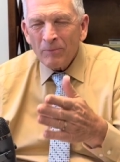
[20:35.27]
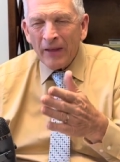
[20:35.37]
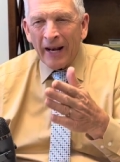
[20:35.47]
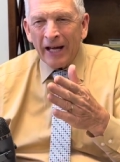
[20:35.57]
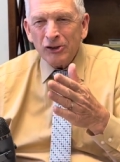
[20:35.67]

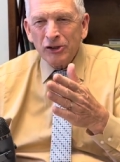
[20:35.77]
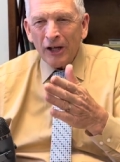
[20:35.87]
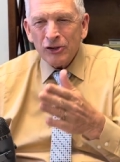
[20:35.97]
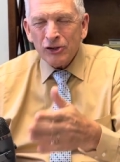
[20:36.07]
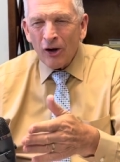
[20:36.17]
and I
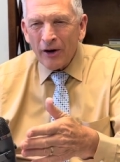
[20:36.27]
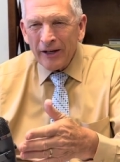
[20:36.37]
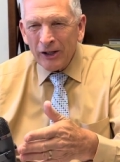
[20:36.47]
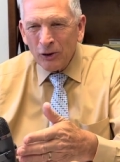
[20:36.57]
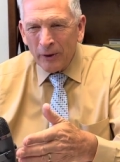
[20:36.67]
just started
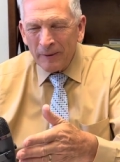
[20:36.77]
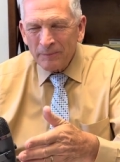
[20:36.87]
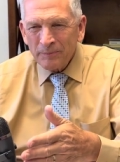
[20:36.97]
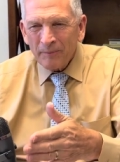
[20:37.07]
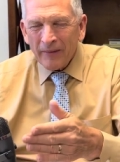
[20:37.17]
into it,
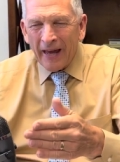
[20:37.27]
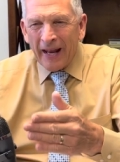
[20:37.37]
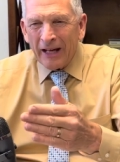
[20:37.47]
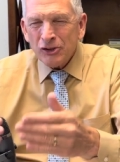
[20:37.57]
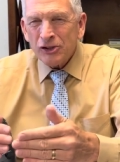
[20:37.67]

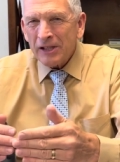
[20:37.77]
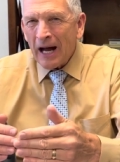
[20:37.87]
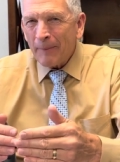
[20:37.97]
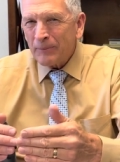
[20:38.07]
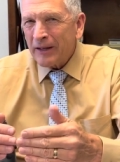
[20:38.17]
and I
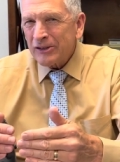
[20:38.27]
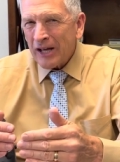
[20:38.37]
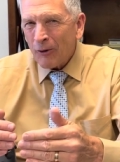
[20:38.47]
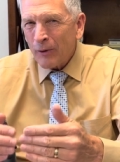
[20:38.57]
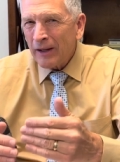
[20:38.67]
stopped because
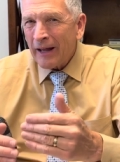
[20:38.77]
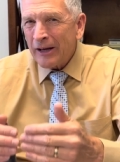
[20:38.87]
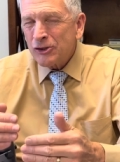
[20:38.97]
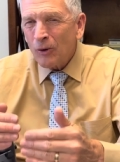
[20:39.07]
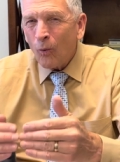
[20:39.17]
I
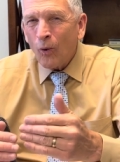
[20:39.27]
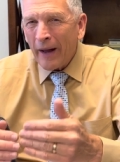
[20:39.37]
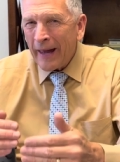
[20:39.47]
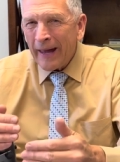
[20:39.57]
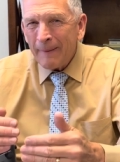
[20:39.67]
realized the
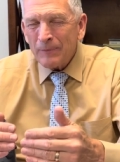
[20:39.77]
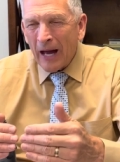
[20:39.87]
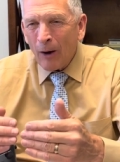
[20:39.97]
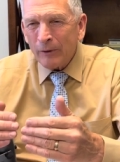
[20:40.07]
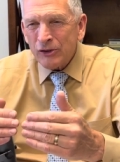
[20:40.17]
way
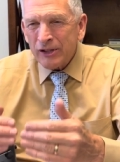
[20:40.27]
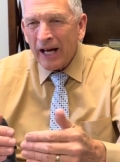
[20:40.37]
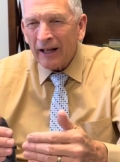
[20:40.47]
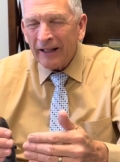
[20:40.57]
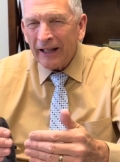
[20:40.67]
I was
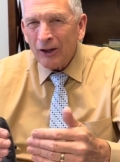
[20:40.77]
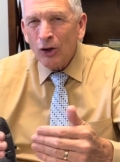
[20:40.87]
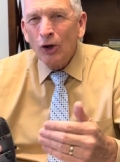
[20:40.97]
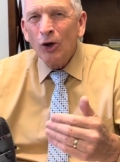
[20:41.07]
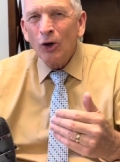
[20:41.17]
telling it
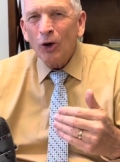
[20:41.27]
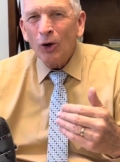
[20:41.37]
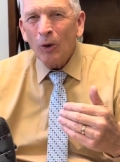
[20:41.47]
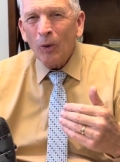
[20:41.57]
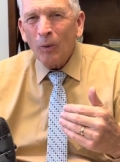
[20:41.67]

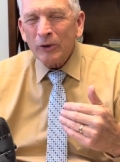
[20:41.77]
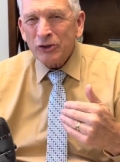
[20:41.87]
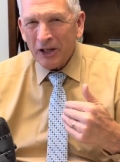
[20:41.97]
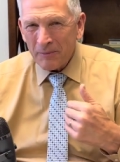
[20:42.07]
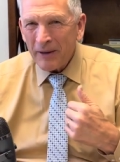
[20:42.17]
was
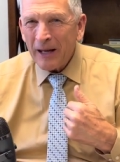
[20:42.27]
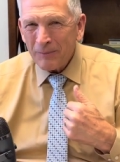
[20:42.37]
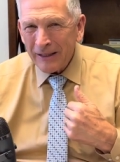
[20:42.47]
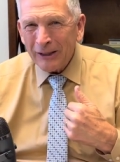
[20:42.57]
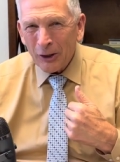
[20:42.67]
going to make
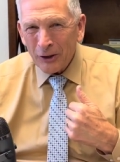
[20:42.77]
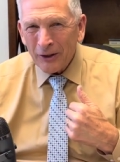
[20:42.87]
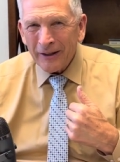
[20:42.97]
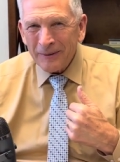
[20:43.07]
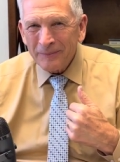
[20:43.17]
me look
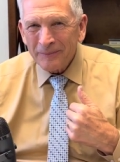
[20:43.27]
good.